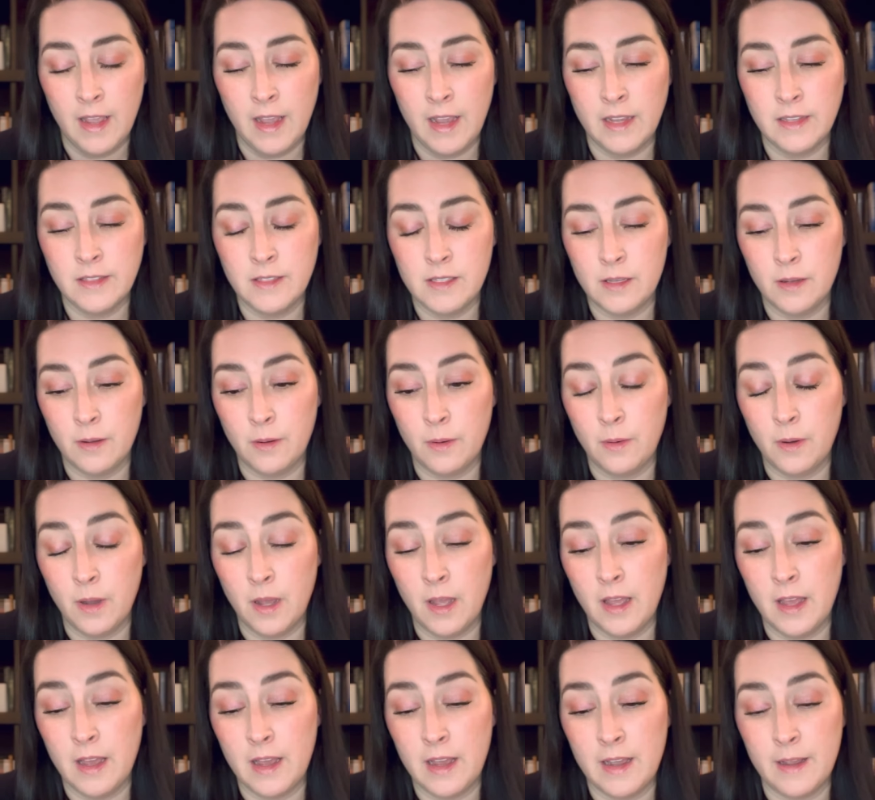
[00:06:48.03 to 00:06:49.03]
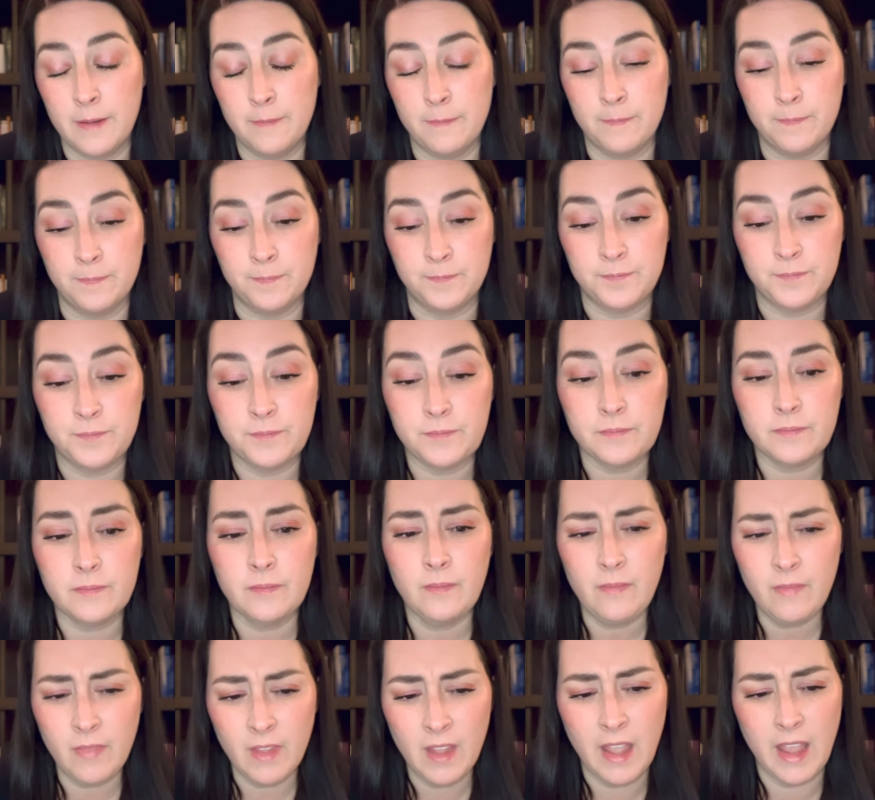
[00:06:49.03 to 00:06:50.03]
And so, um,
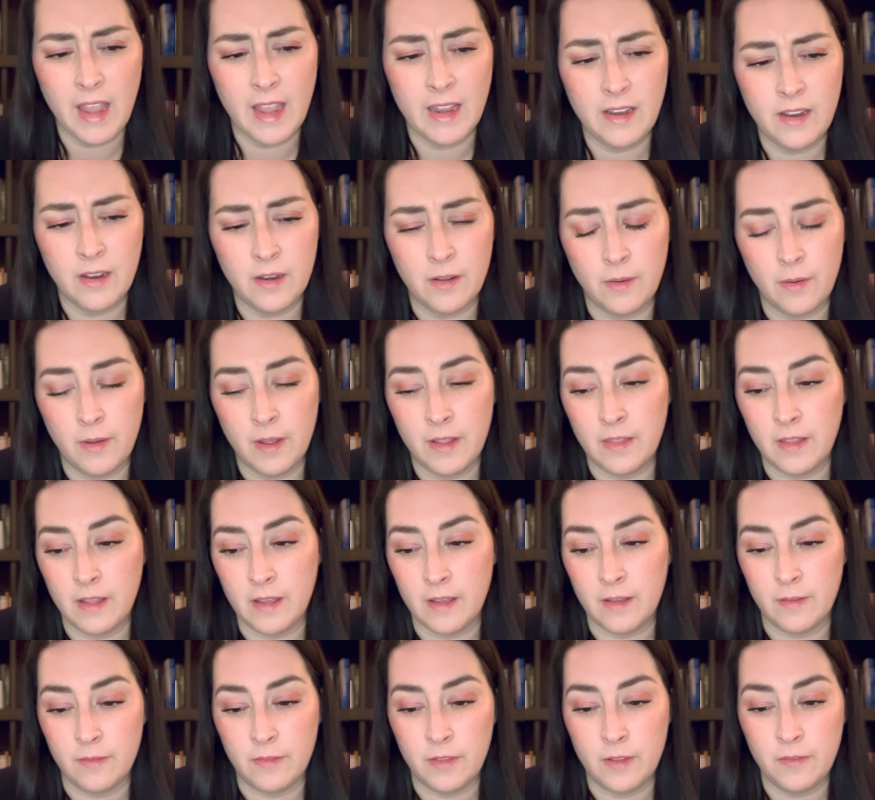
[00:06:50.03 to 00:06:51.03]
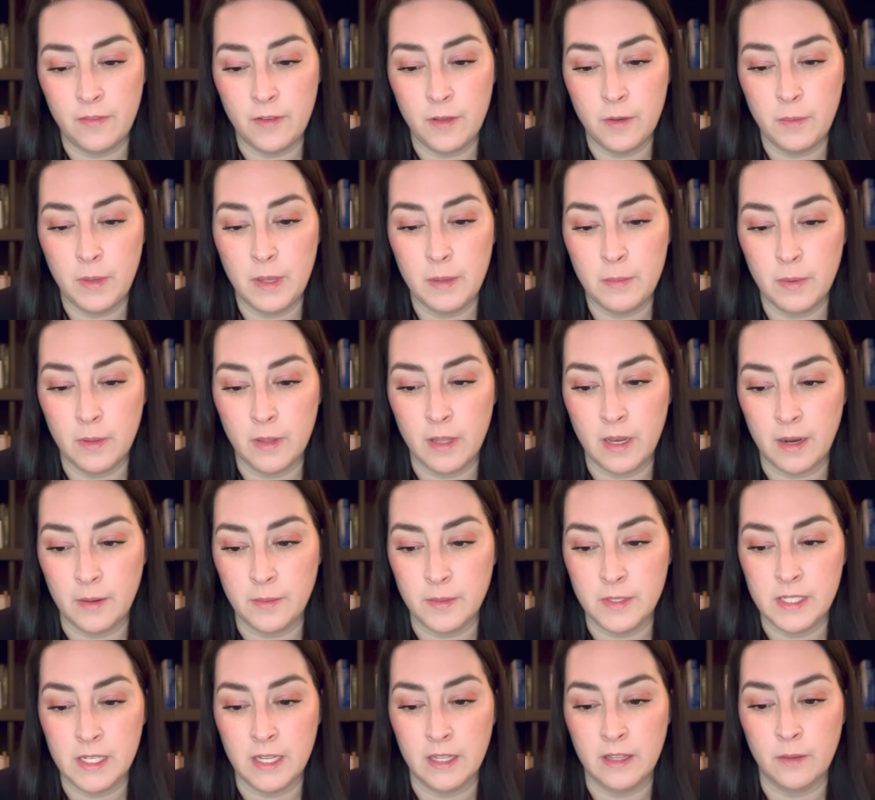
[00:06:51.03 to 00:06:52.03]
and, you know, and the, the few people that I was
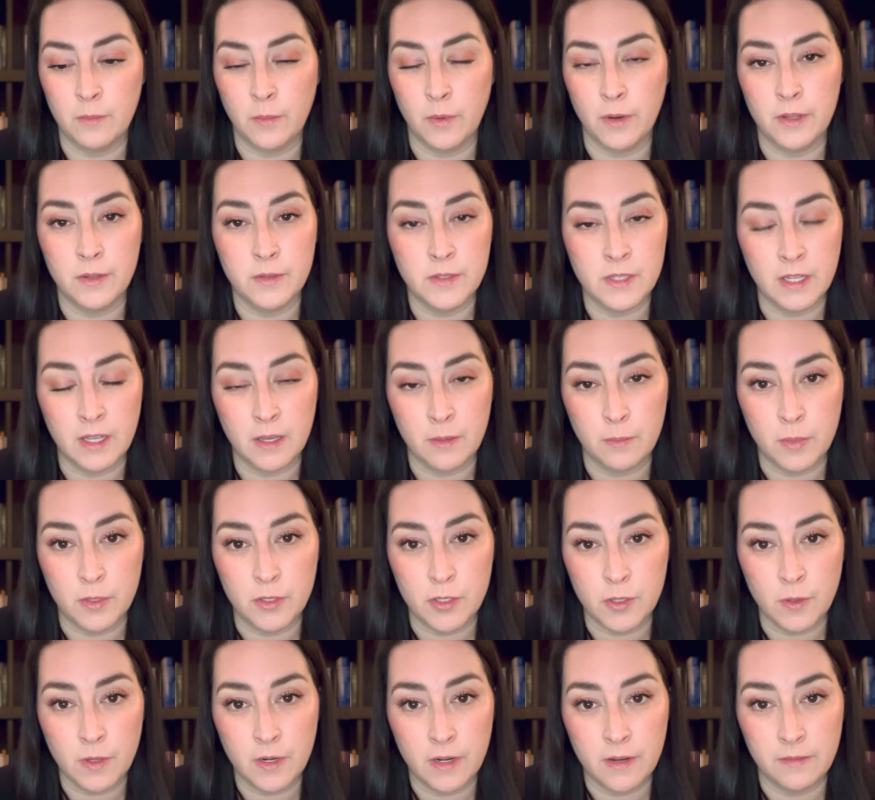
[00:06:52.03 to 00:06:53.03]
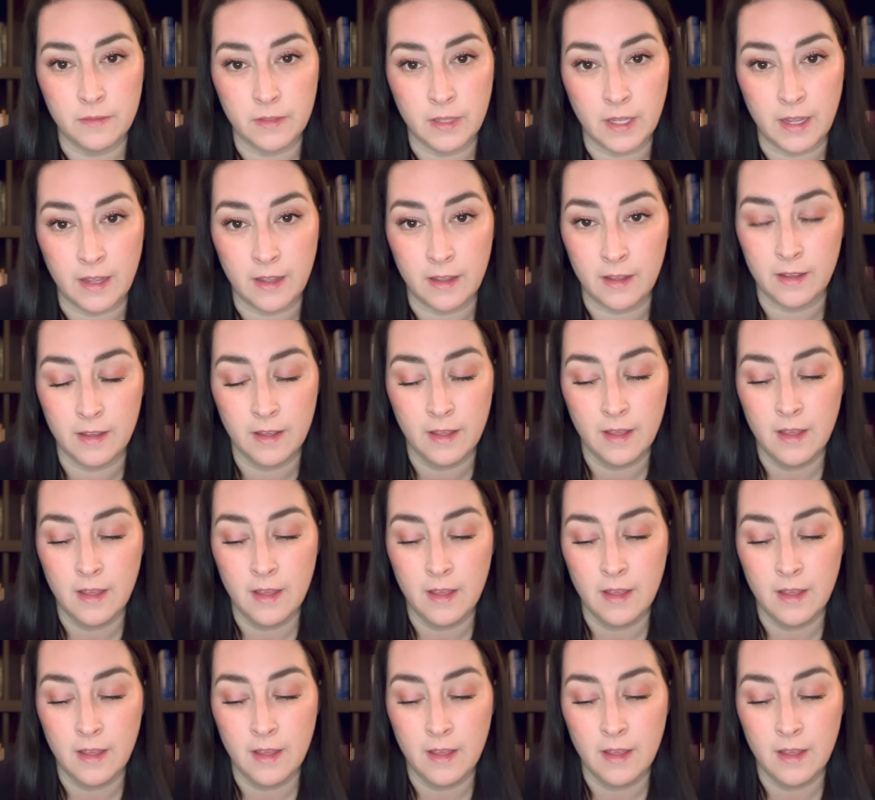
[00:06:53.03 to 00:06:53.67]
seeing that were using it pejoratively,